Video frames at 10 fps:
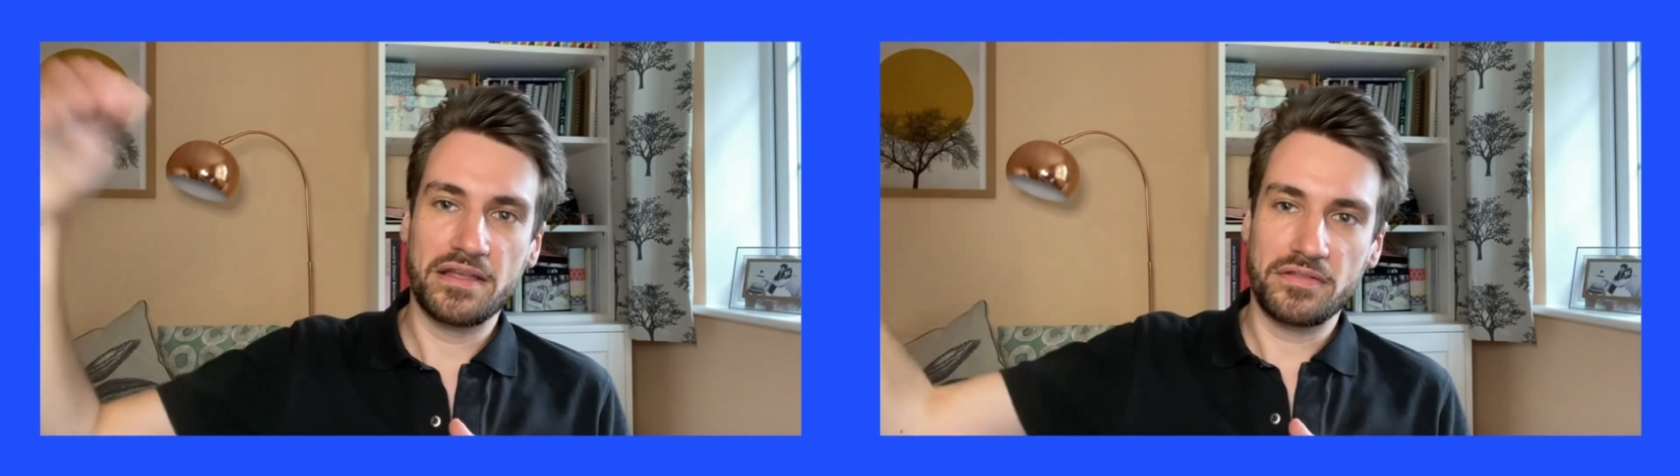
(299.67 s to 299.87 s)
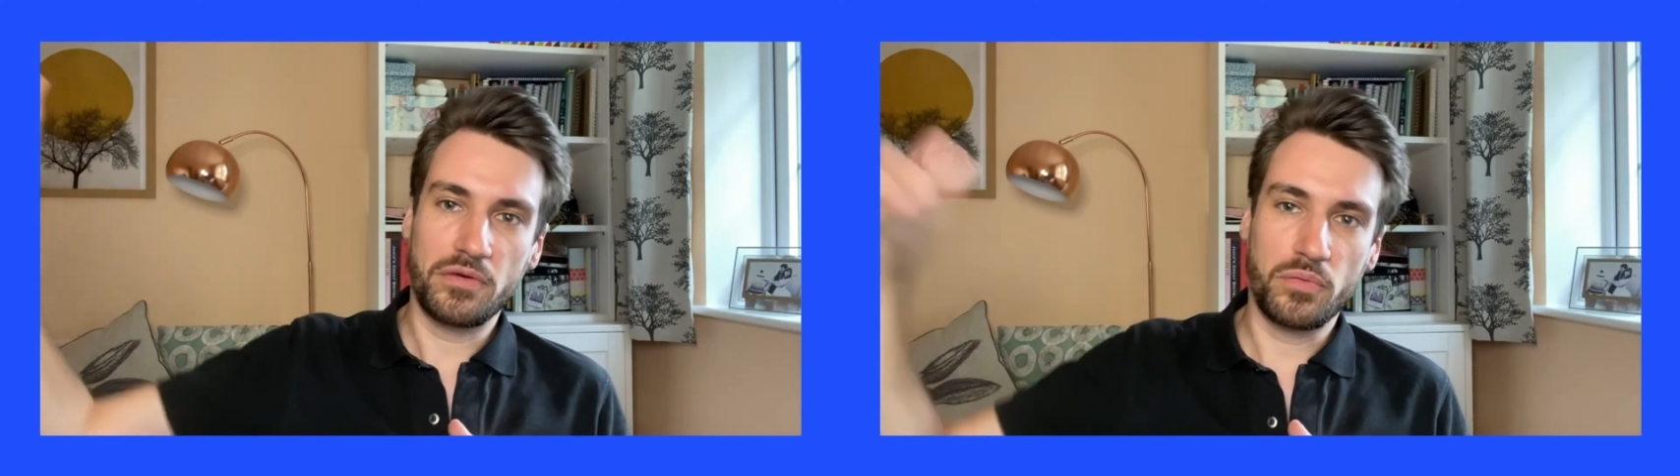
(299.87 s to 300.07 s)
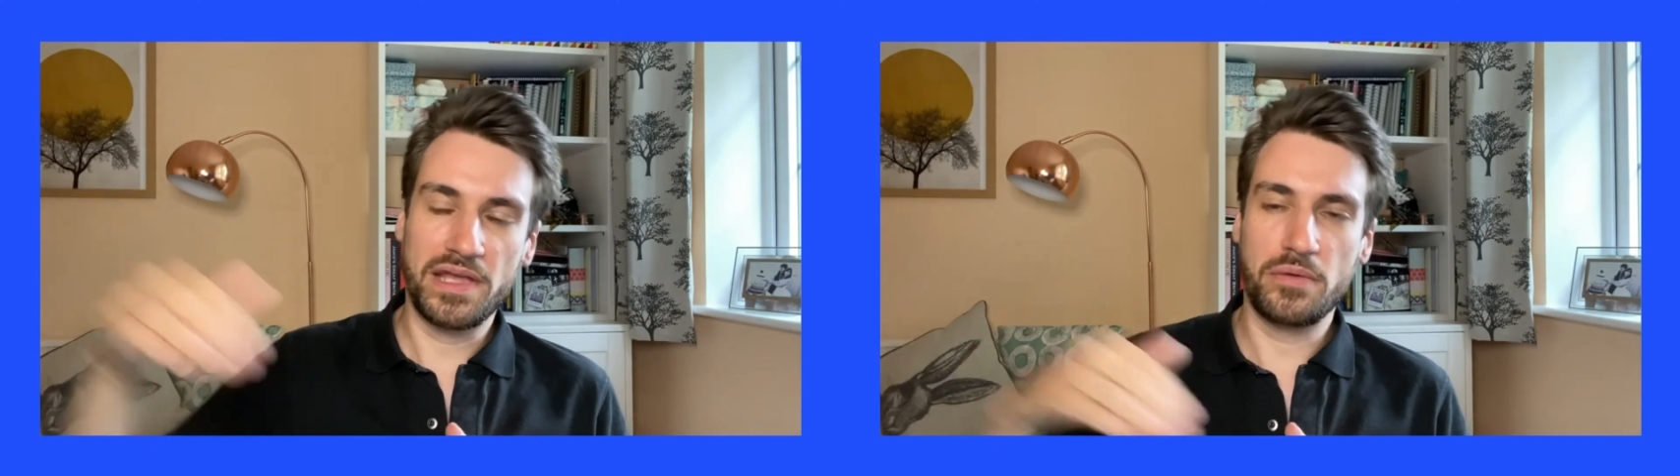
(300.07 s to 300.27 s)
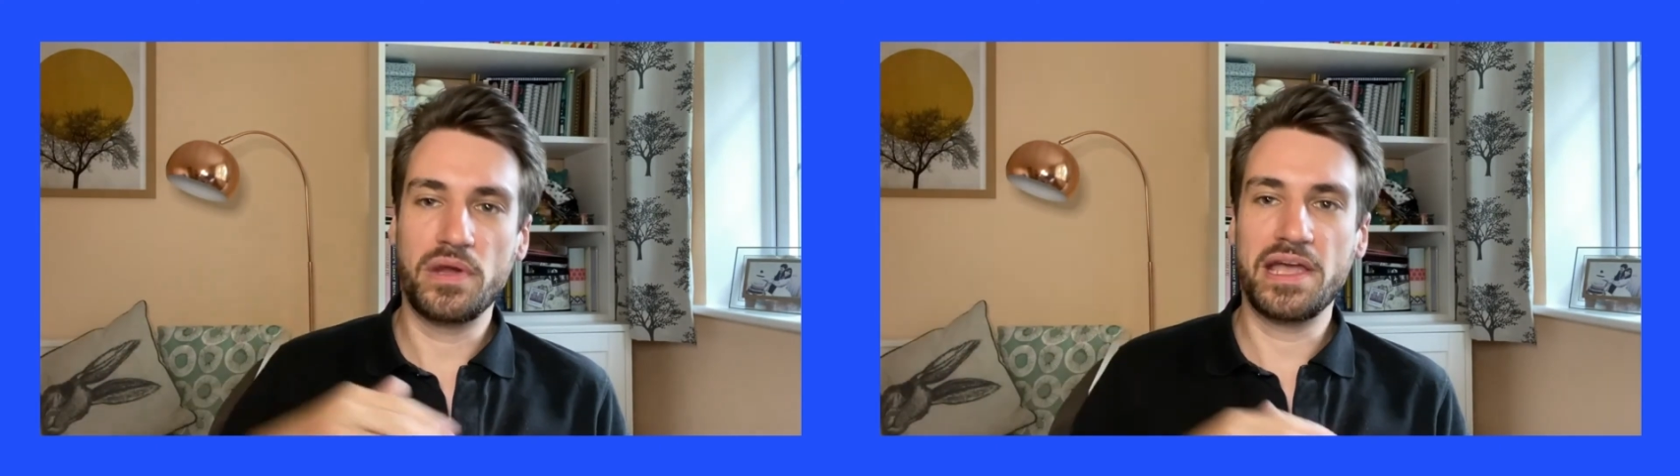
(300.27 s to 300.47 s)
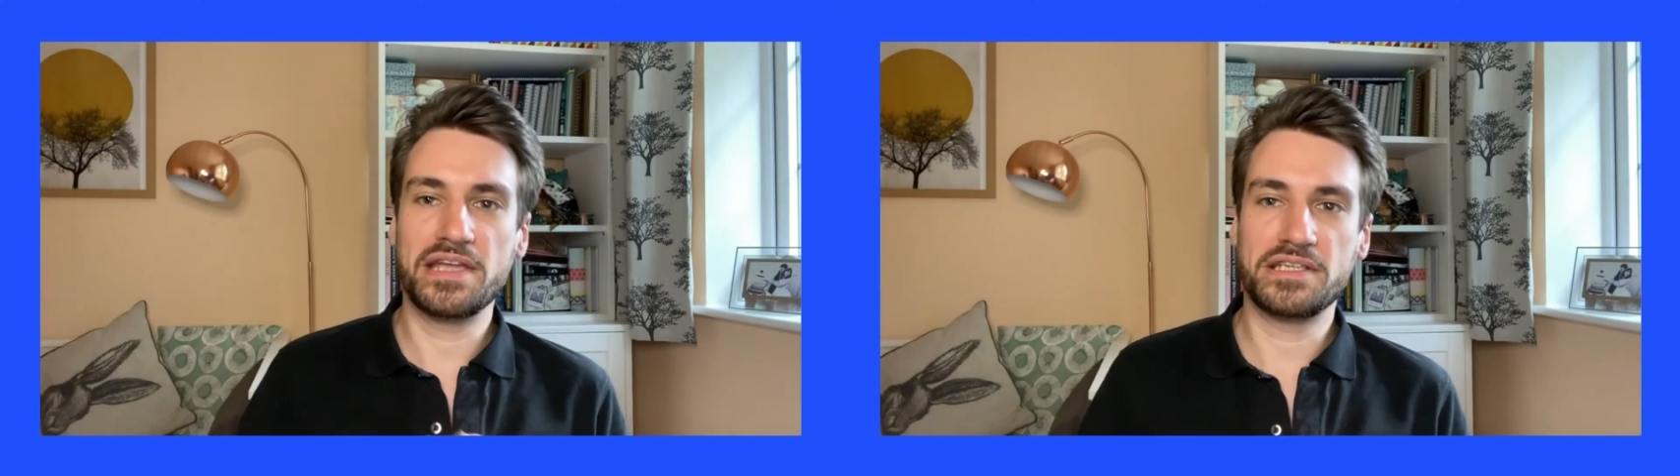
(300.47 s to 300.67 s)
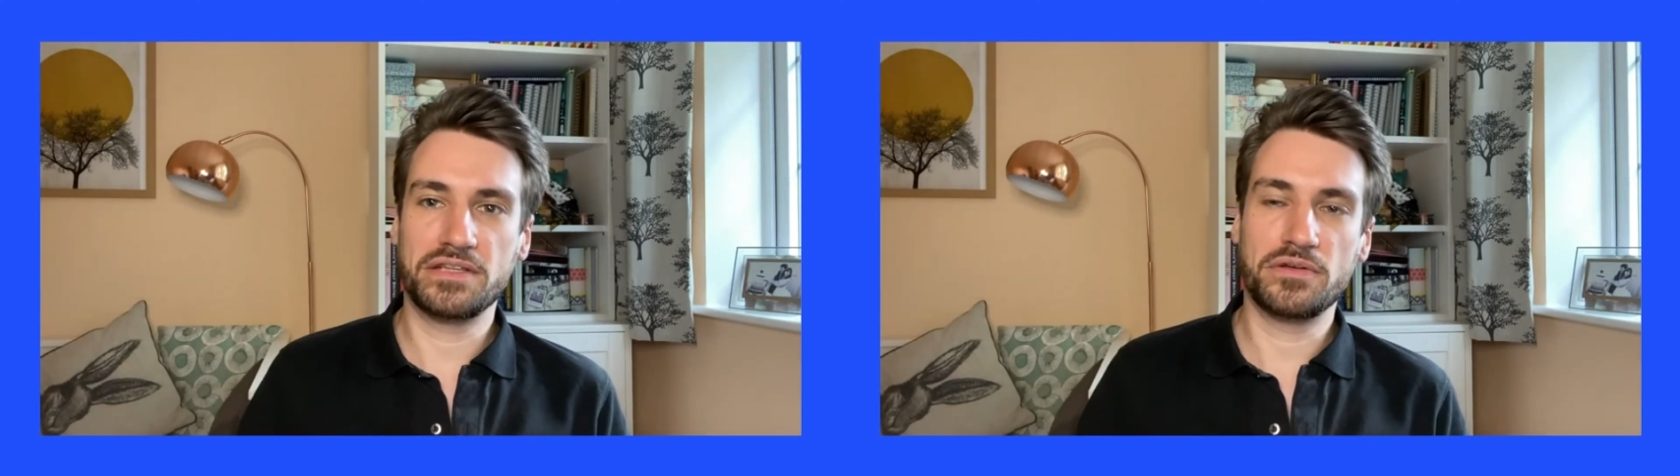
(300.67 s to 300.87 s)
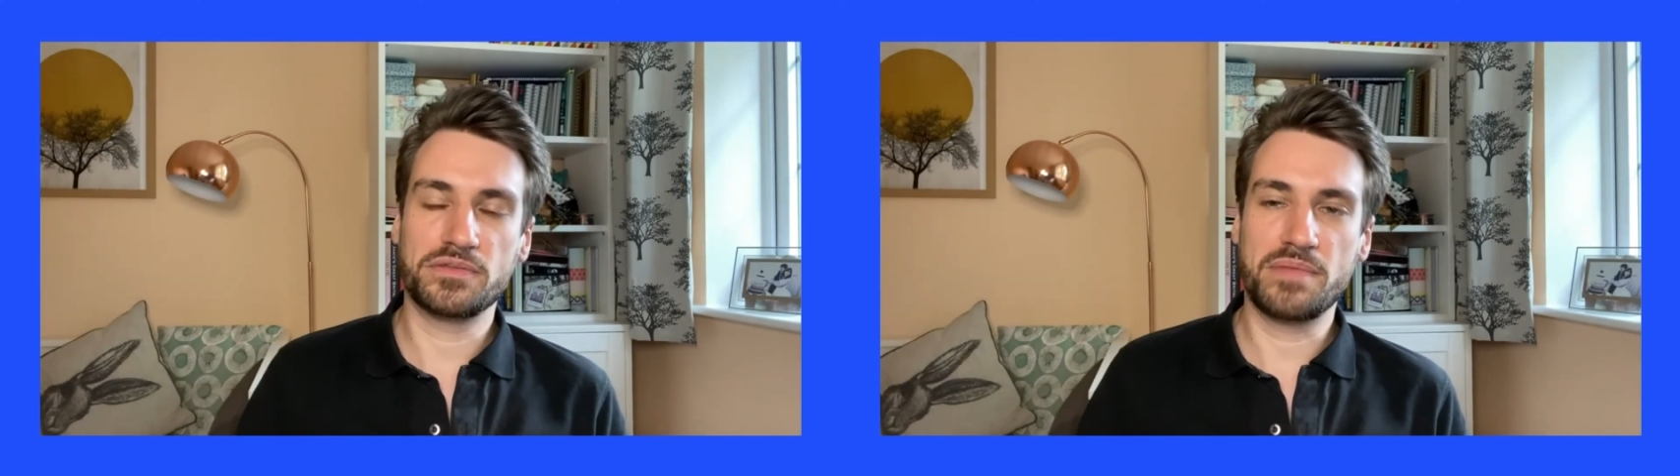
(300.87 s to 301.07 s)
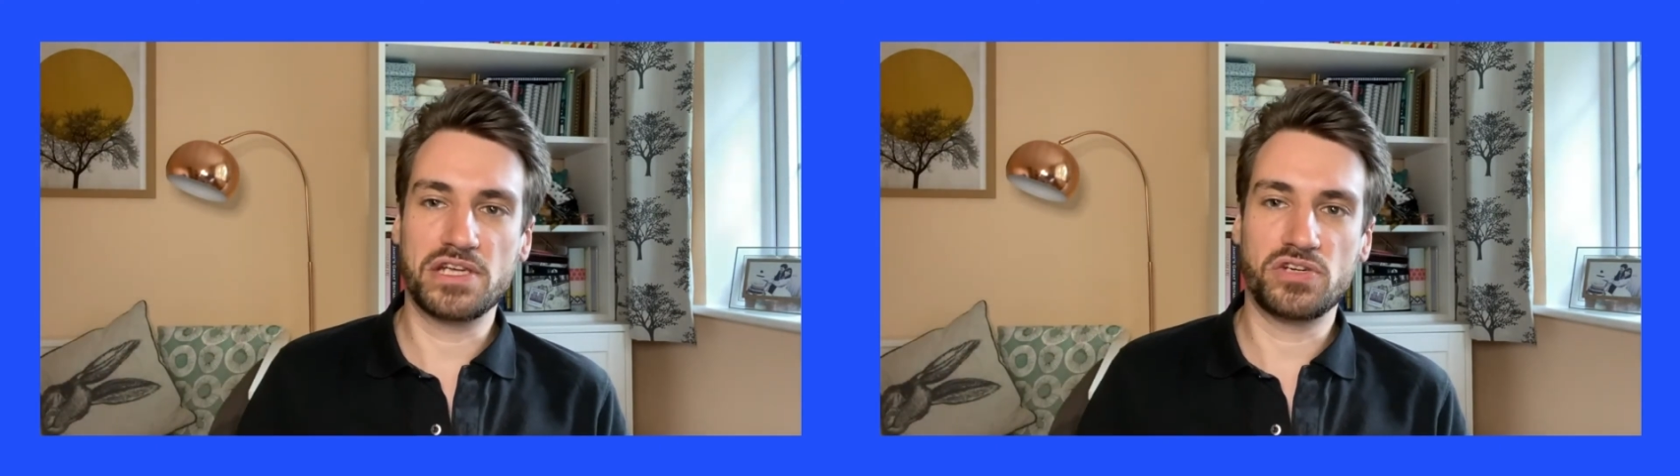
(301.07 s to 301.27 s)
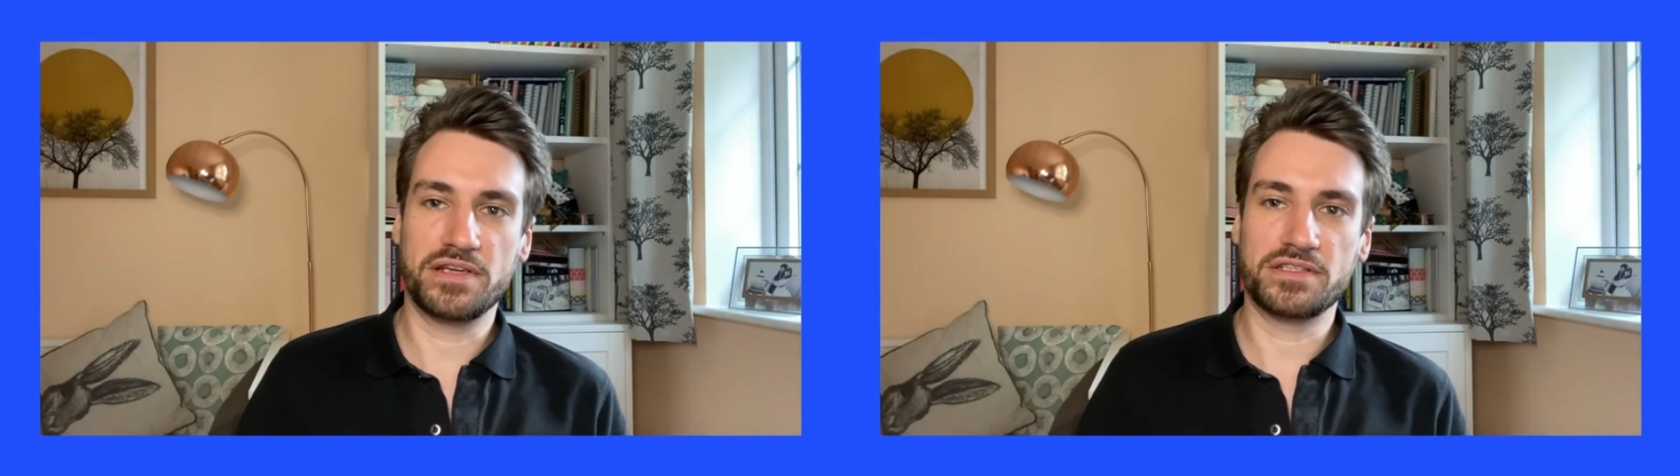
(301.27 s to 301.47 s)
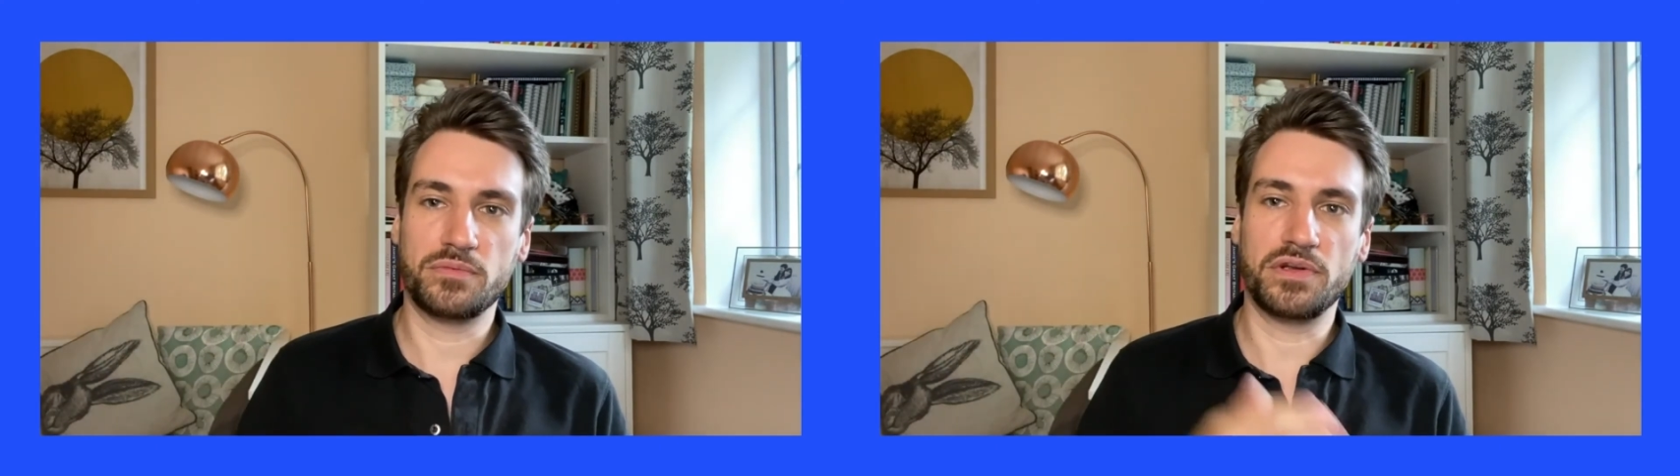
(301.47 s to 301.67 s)
that we're hitting those
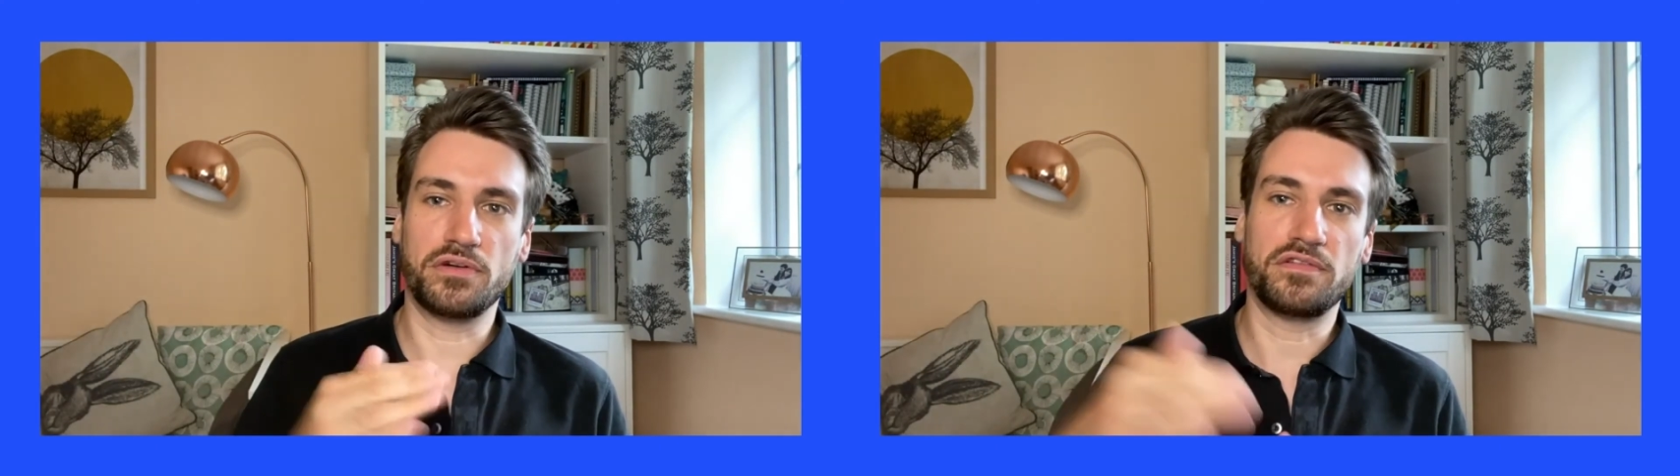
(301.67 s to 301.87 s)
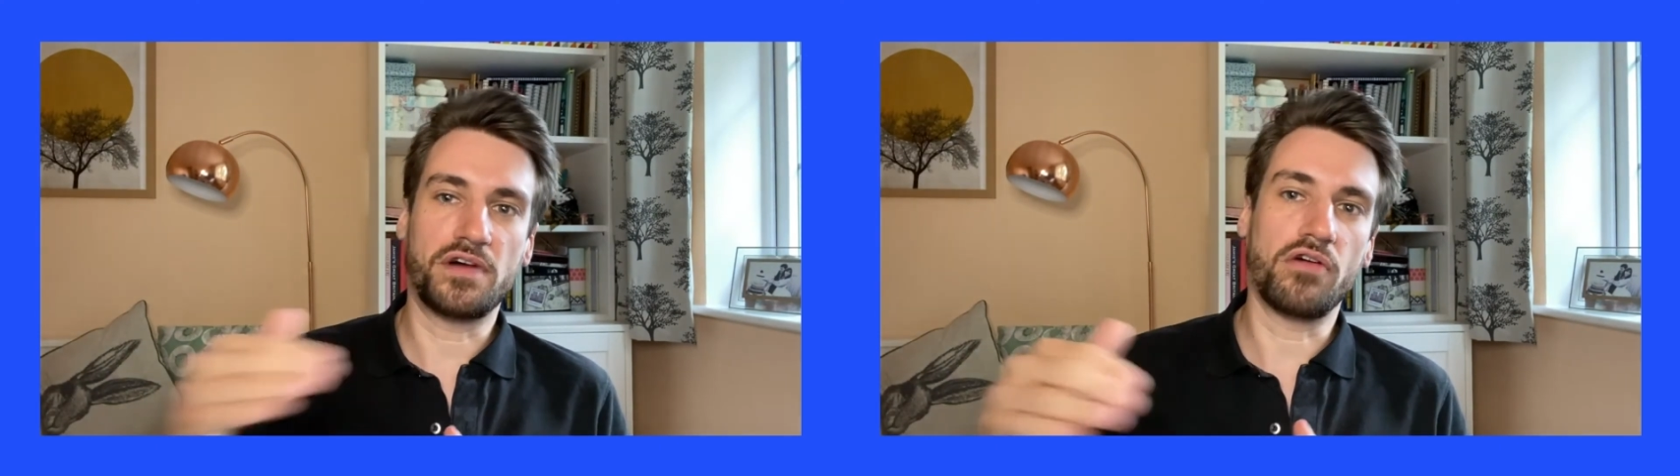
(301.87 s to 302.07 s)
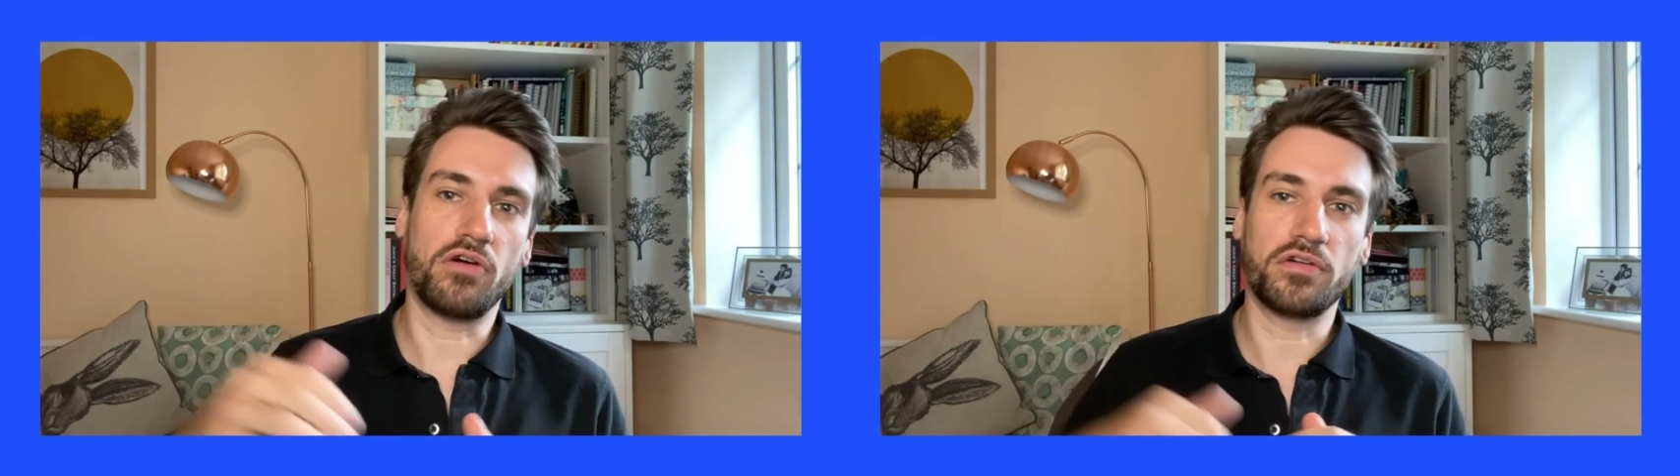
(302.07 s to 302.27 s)
metrics and we're not far